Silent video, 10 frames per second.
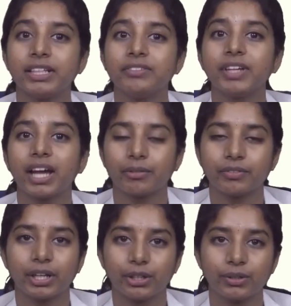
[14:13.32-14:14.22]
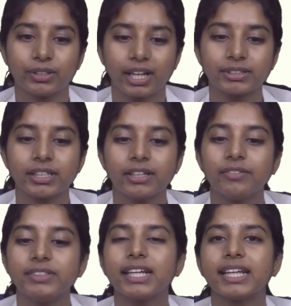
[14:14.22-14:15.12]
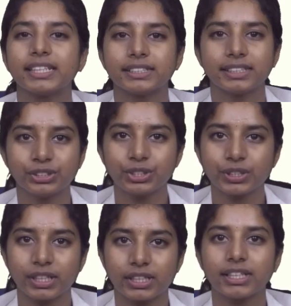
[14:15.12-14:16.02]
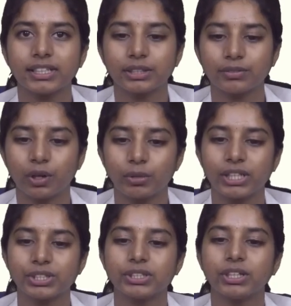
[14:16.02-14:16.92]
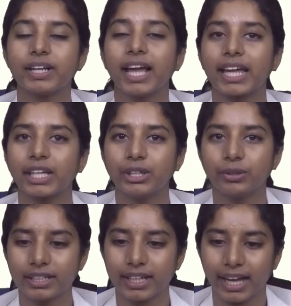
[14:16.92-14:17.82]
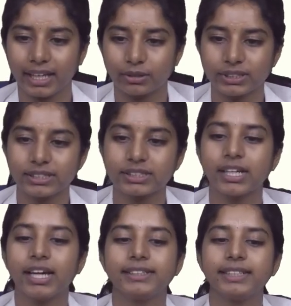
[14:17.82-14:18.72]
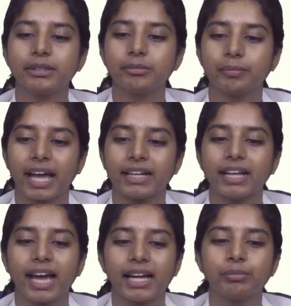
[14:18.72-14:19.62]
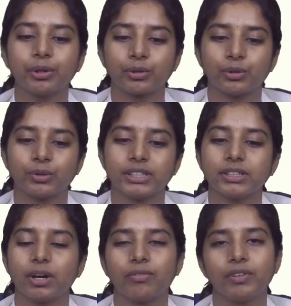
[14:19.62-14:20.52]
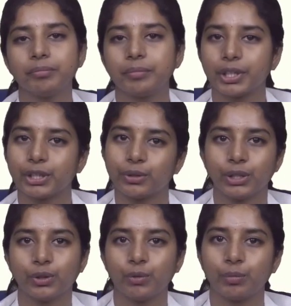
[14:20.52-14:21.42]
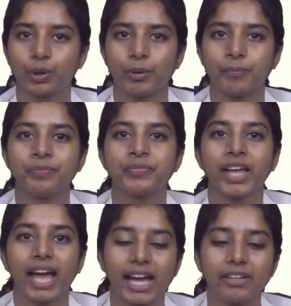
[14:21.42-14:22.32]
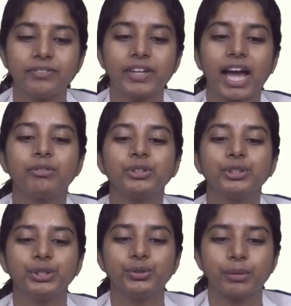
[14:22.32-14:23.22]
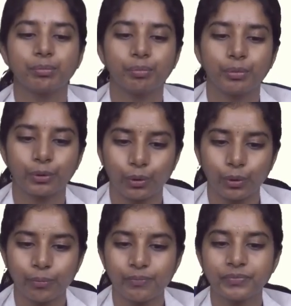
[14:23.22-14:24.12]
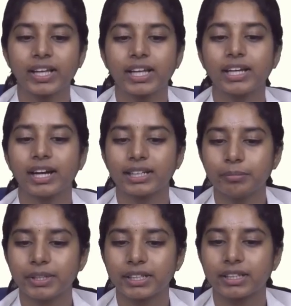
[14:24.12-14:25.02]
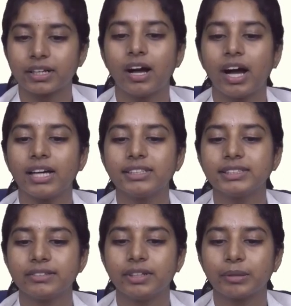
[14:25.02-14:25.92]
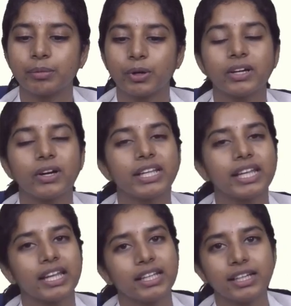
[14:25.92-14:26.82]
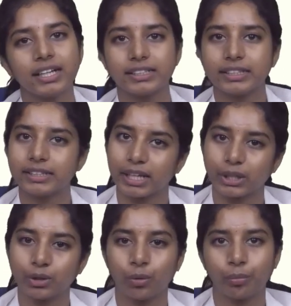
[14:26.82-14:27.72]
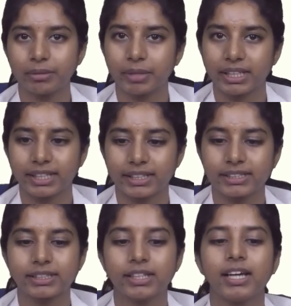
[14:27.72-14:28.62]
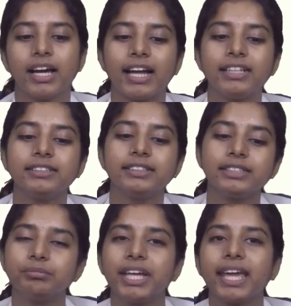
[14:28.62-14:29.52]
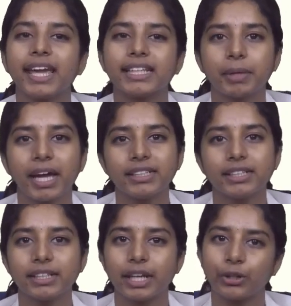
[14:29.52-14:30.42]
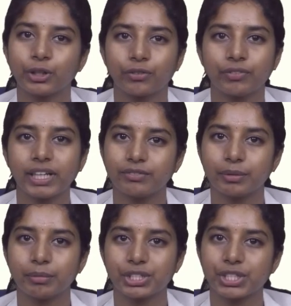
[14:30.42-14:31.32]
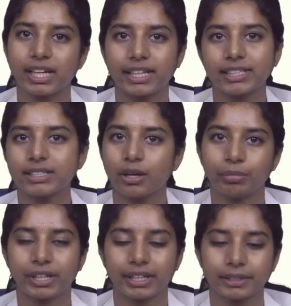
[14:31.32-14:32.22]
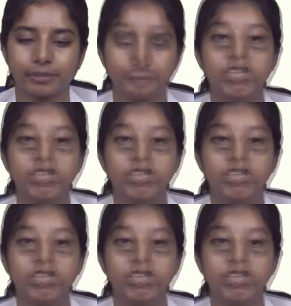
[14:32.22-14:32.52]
Then we have radiographs, which are essential in the formulation of an accurate diagnosis, treatment plan and prognosis of a perioendo problem, and we have to use a probe, gutta perca or silver points or any other radio opaque materials, and this may expand the radiographic information that is obtained.